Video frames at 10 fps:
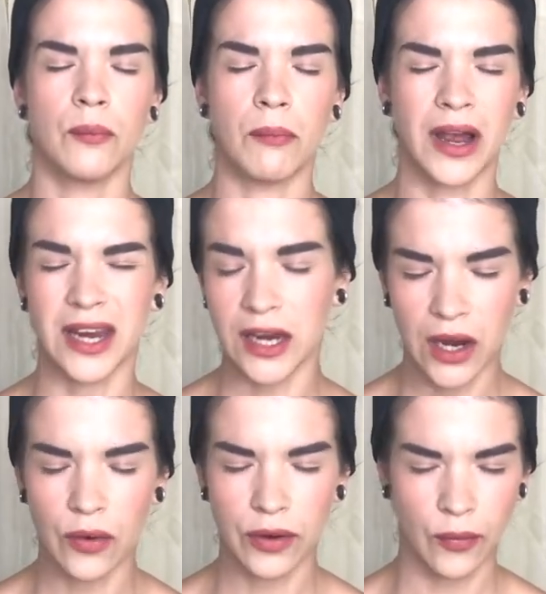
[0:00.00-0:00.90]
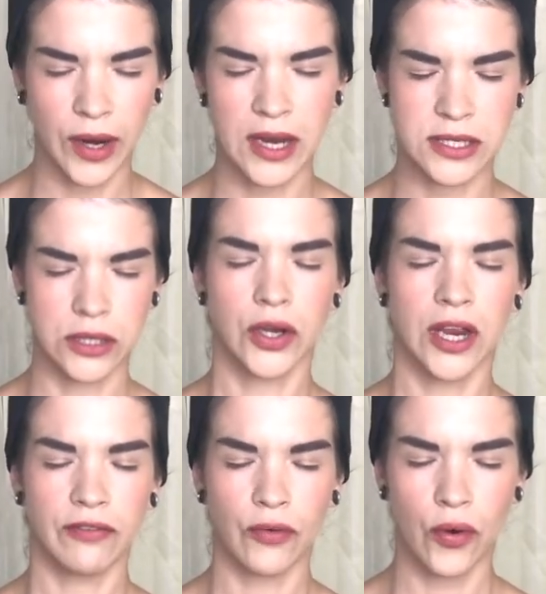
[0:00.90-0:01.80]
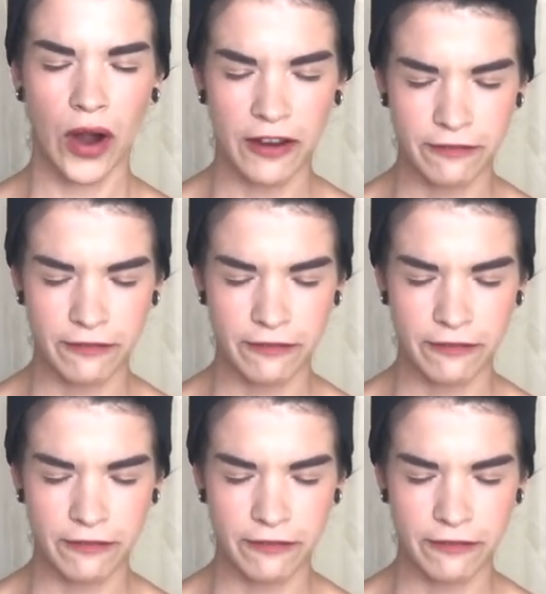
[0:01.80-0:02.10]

my ego in a way is looking for. I